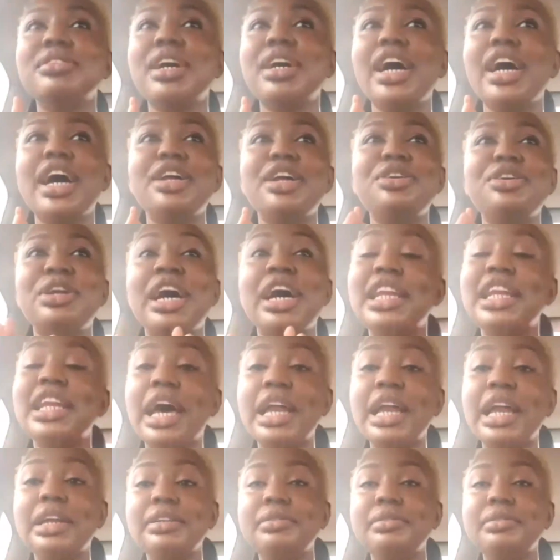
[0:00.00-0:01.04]
I don't know,
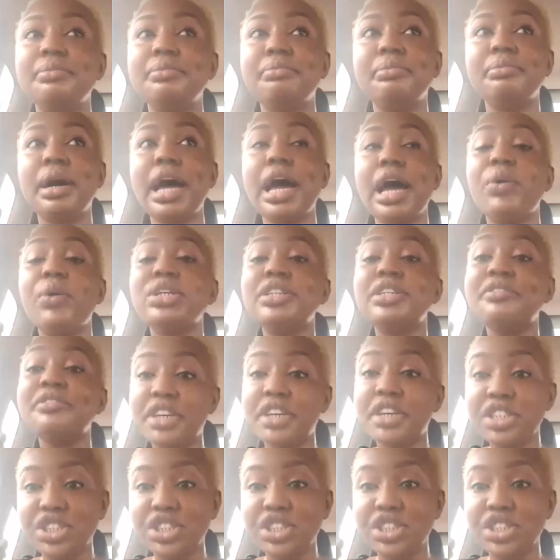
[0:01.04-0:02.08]
and I was a
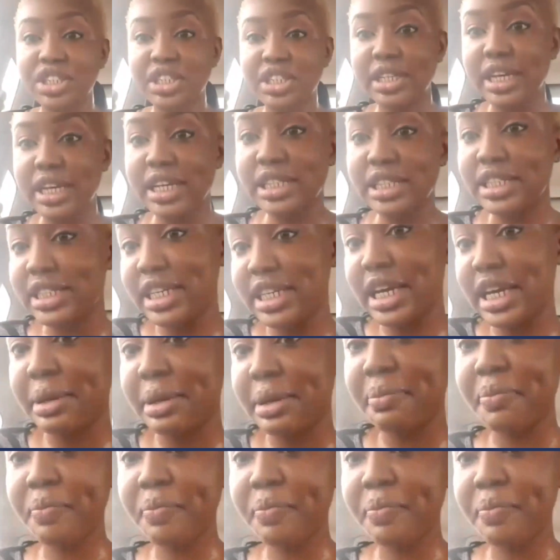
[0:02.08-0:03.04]
virgin at the time.